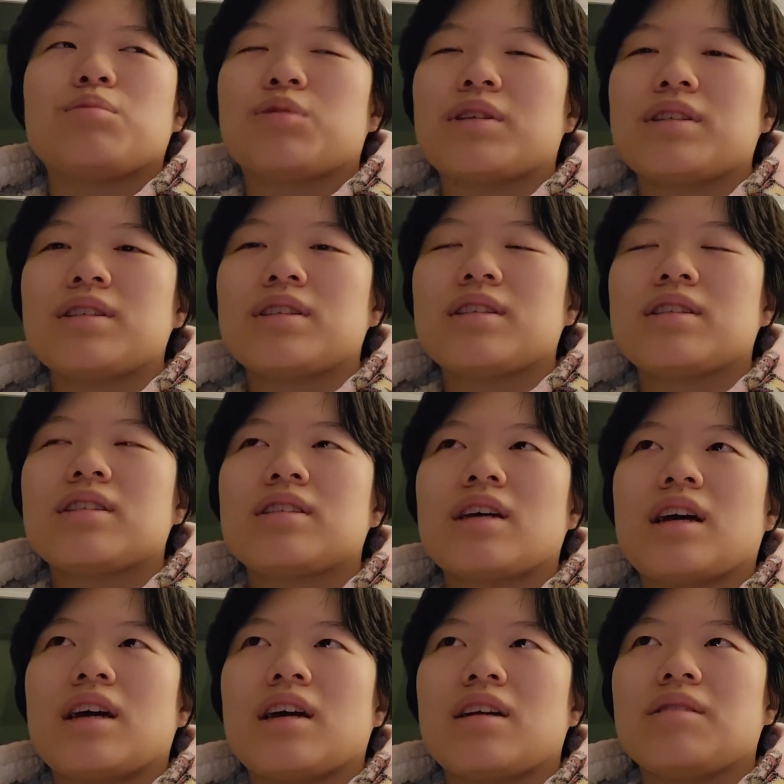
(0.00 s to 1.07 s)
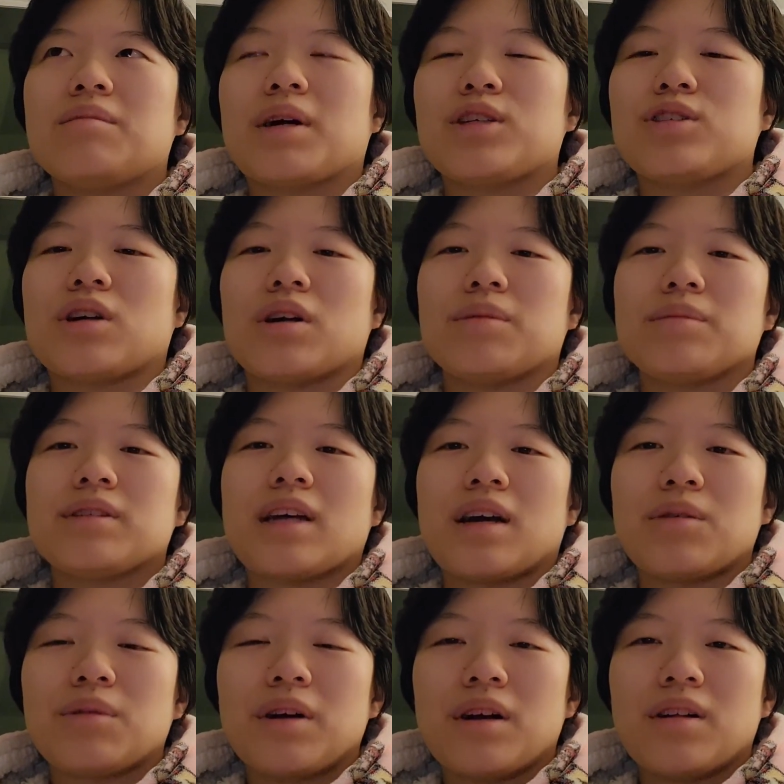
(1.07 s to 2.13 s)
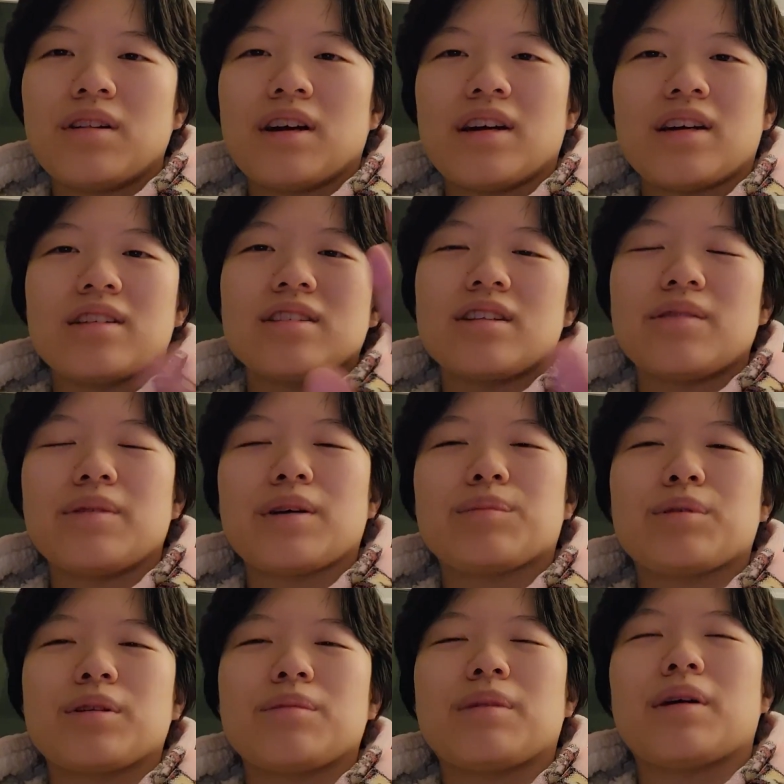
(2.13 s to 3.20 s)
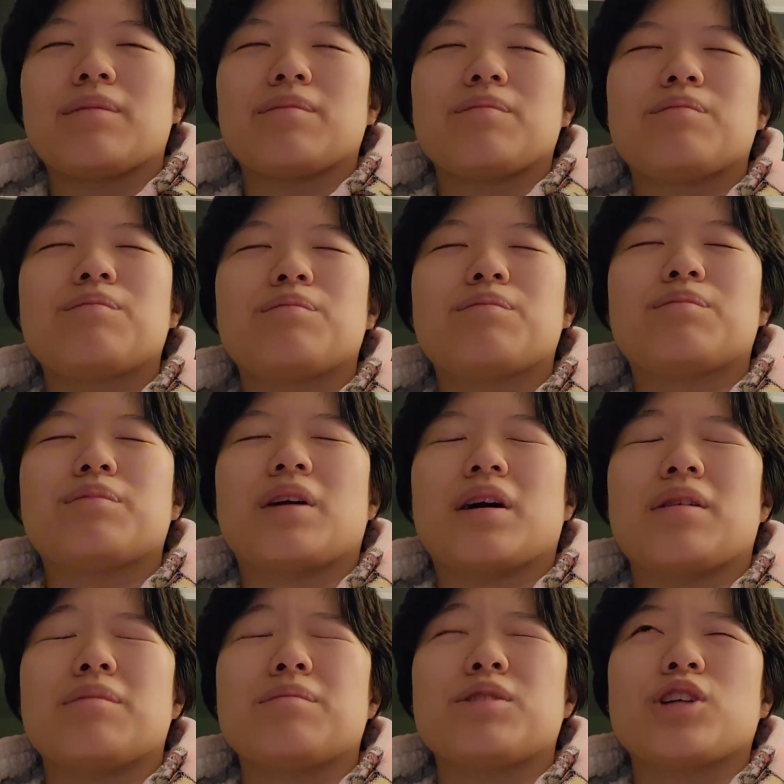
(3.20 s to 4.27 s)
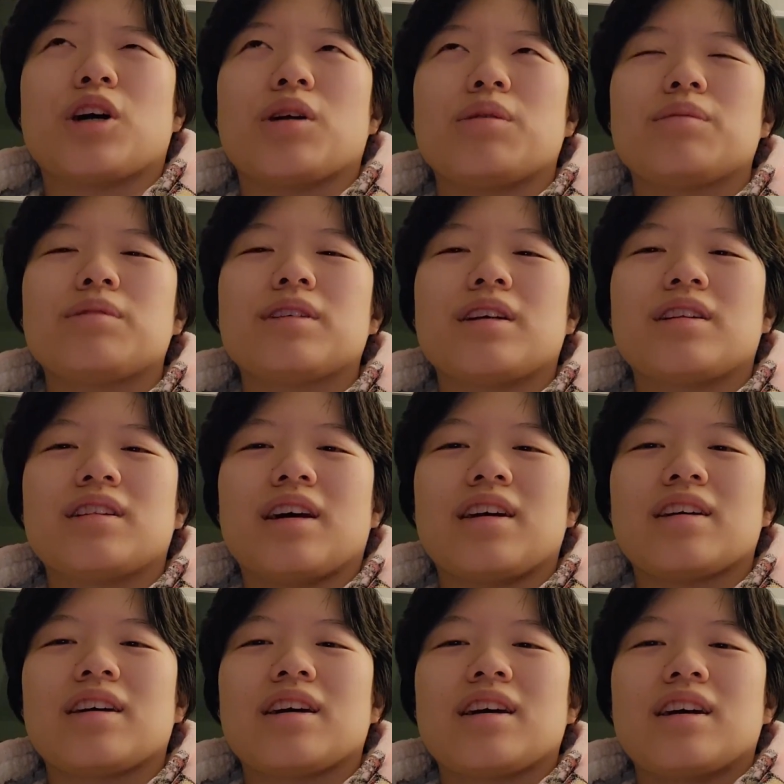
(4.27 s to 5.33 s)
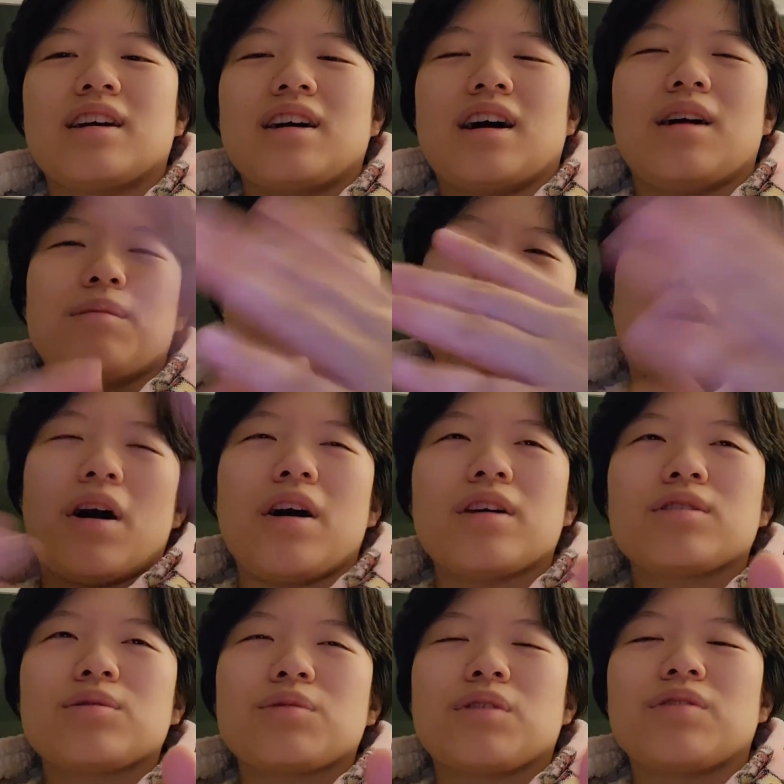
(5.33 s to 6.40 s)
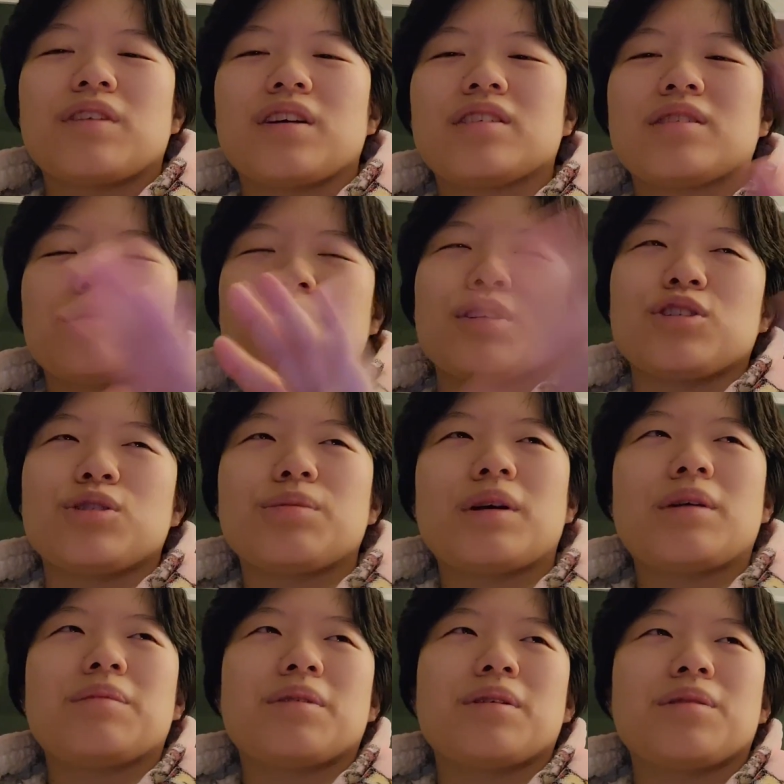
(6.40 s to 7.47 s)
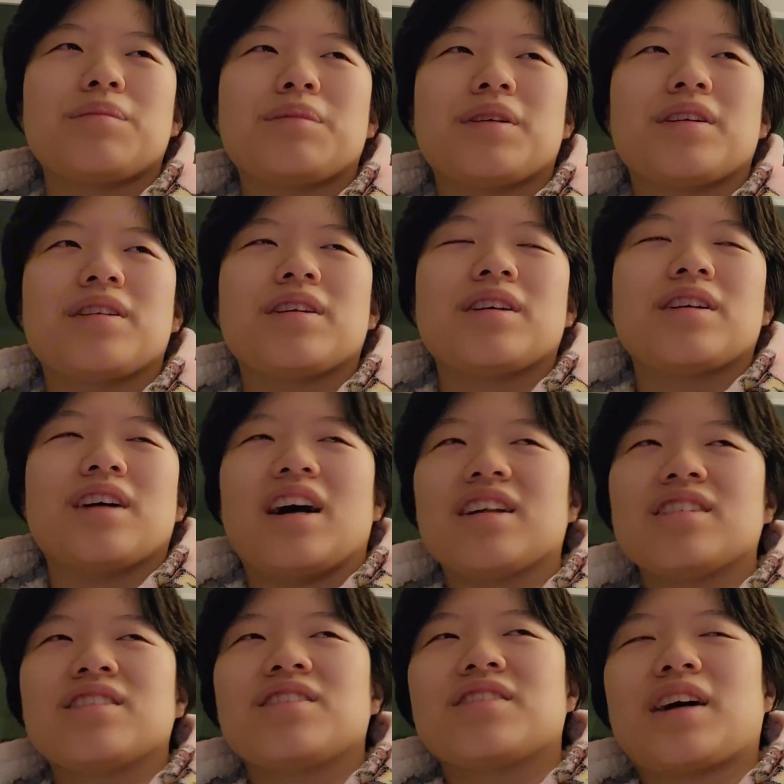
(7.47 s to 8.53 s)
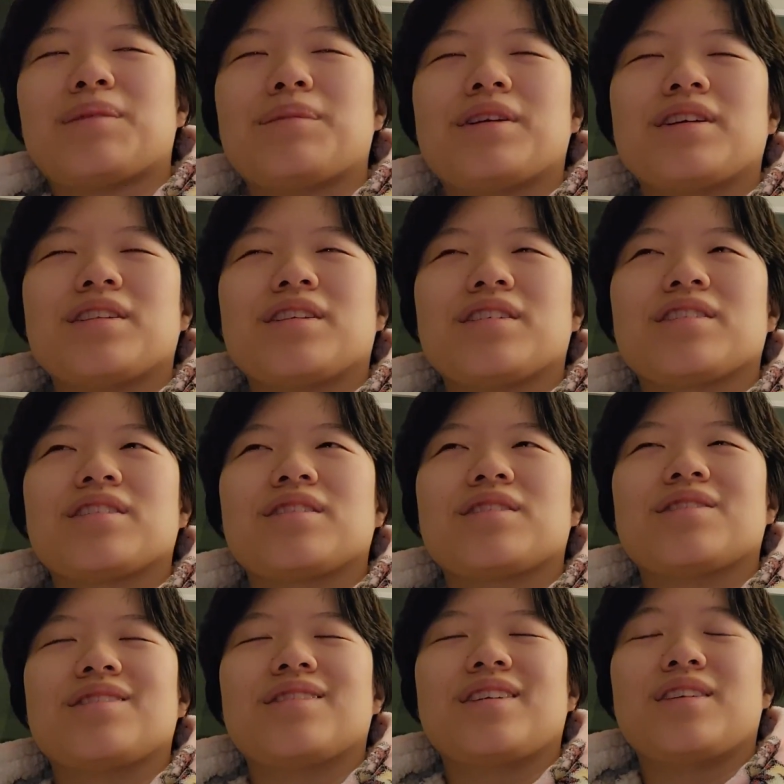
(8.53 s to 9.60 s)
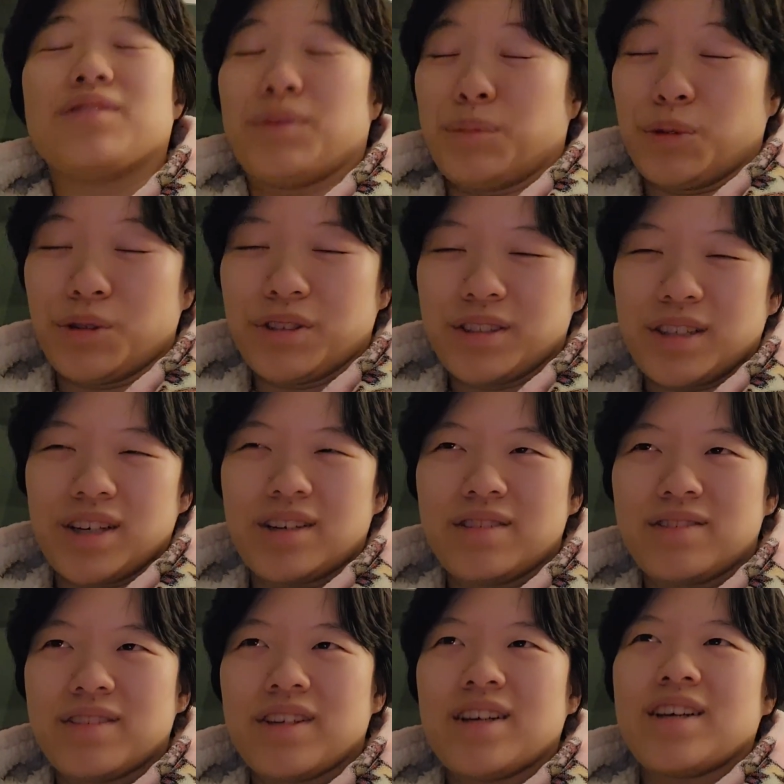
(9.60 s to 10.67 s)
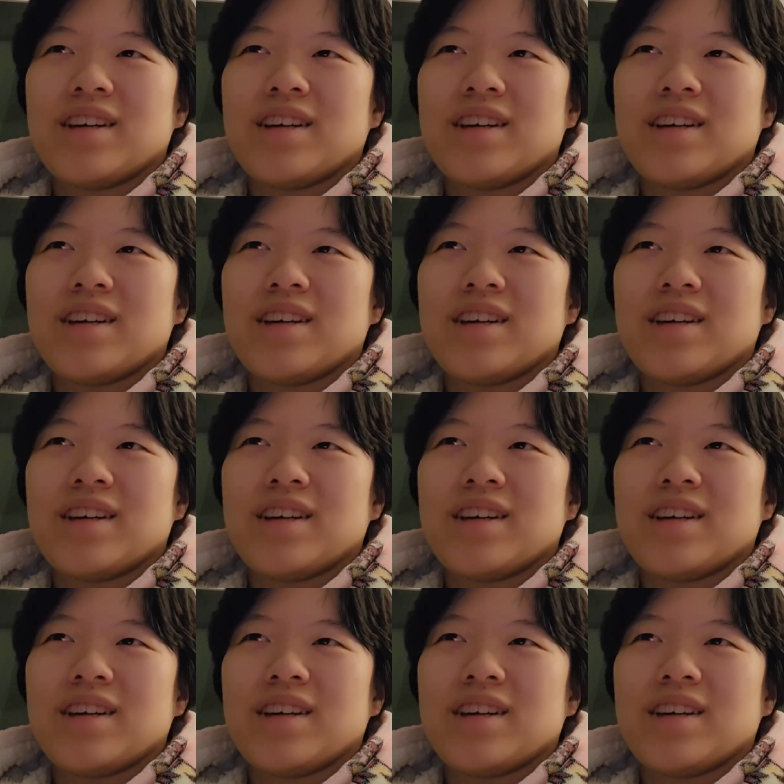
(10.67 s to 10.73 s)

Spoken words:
prints and my charms that well. I ended up like putting my charms in like a box with like some tissue paper, but I don't know if that made it look even more scuffed.